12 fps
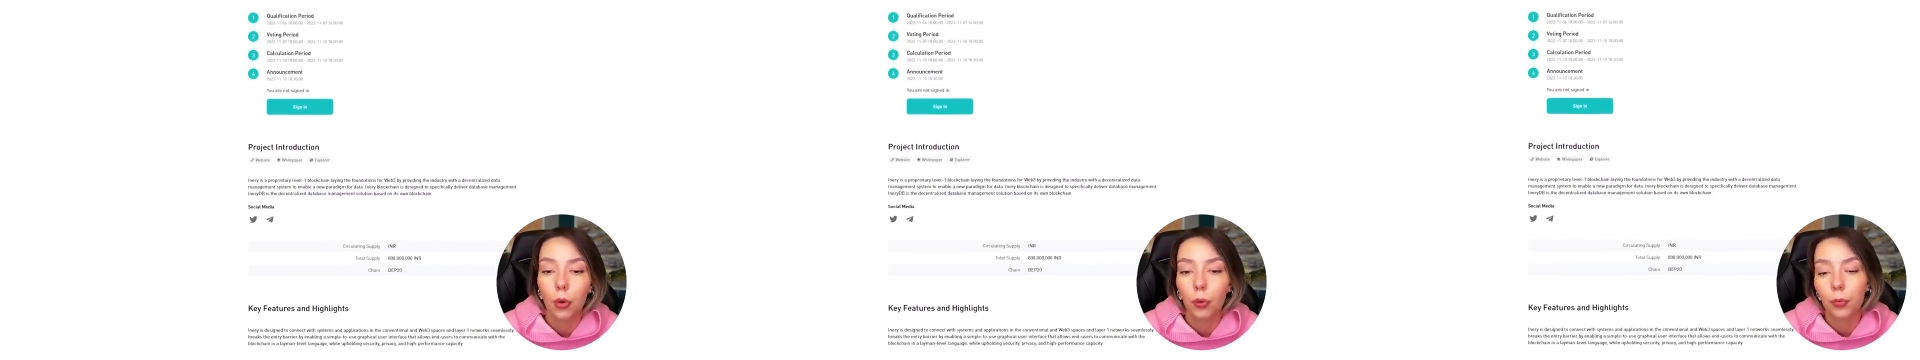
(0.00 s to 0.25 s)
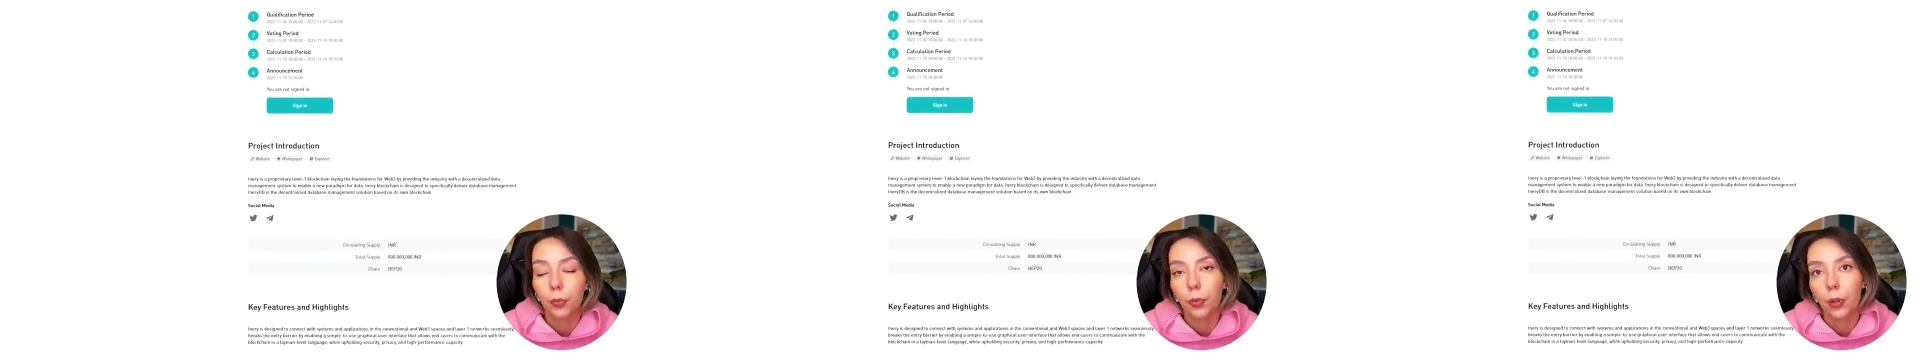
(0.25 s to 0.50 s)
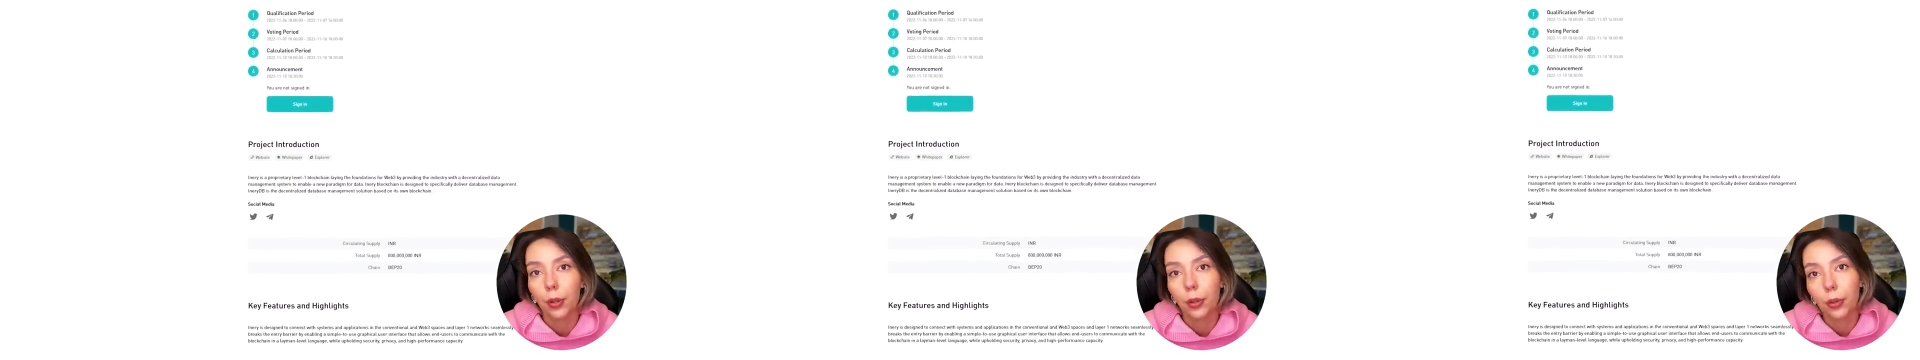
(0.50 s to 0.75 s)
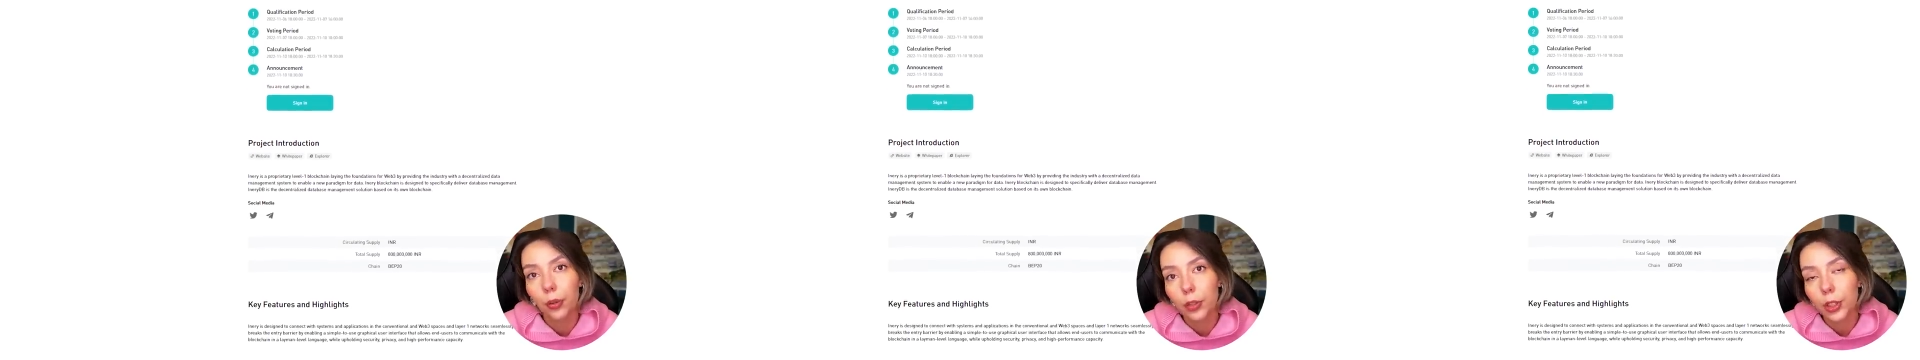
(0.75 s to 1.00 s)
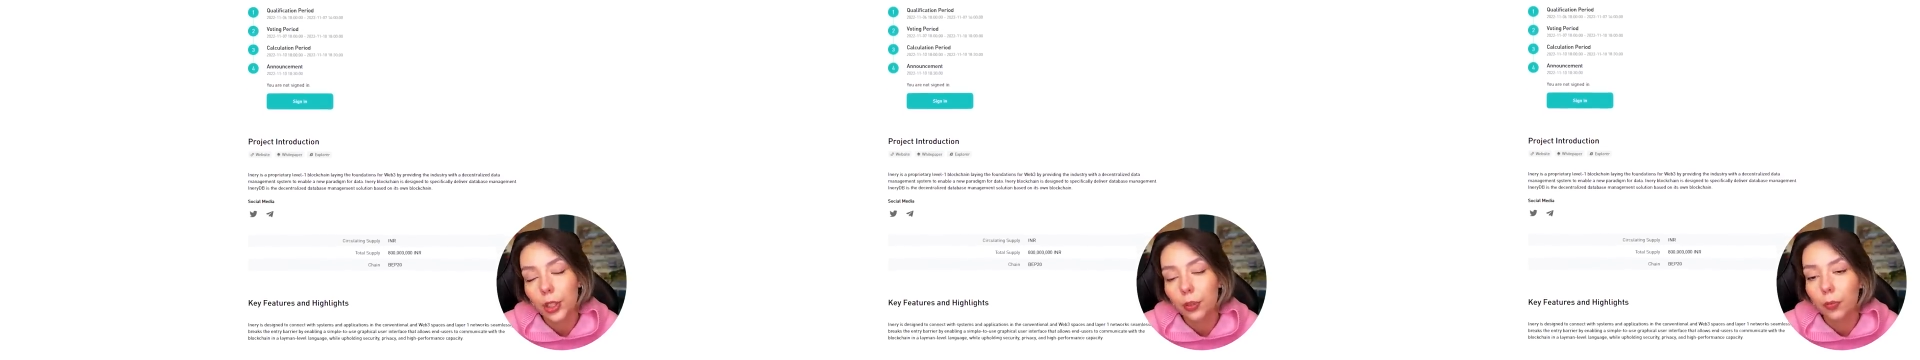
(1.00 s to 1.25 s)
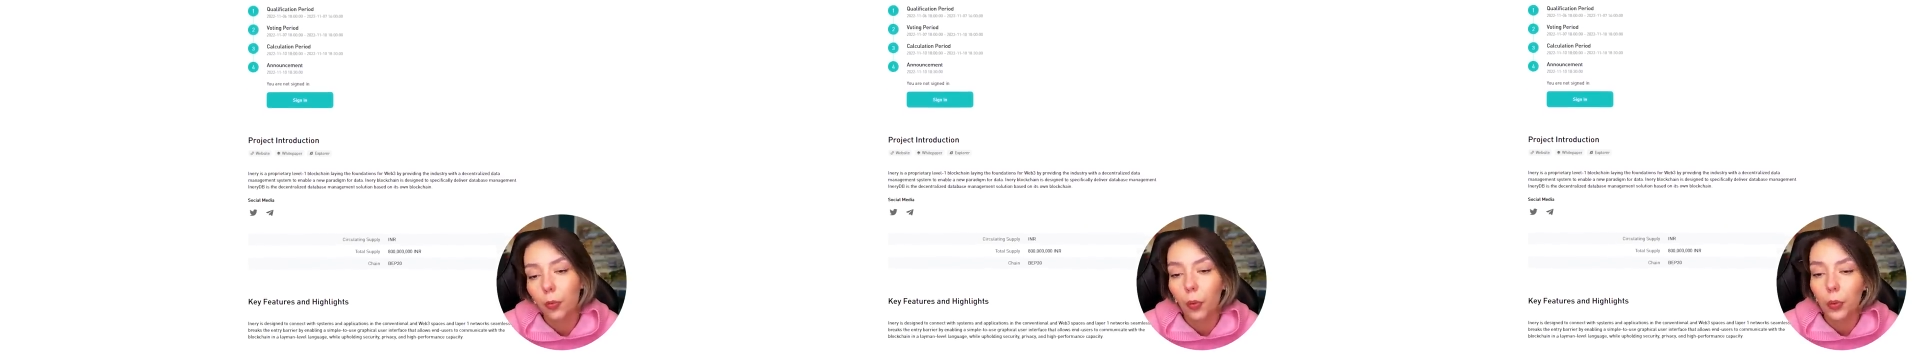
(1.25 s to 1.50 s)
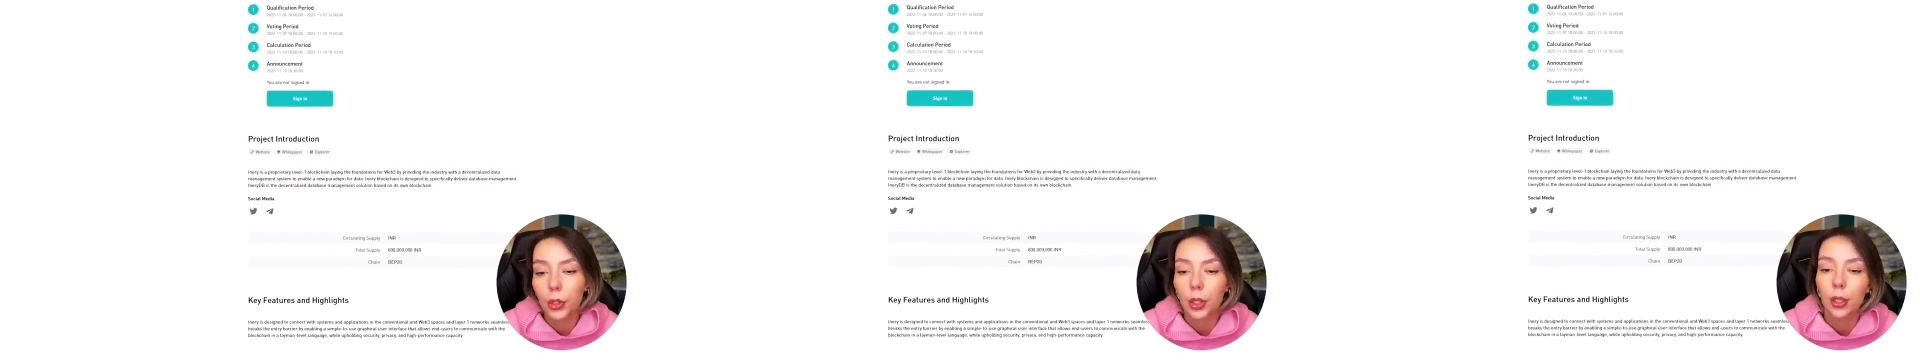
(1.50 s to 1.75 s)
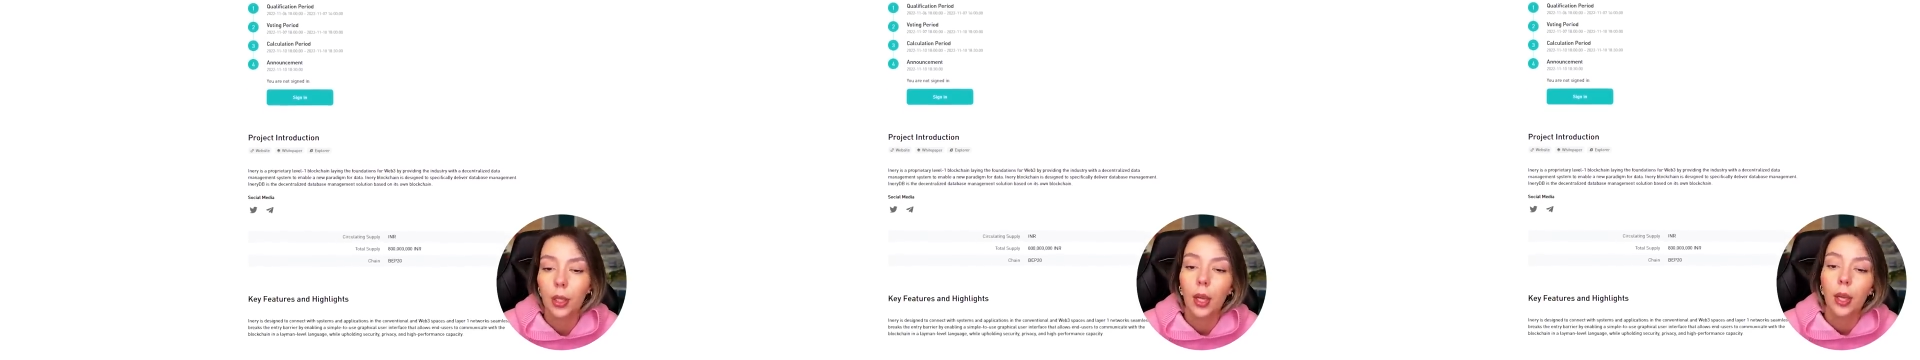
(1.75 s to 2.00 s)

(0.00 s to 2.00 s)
of uh, 13, 14,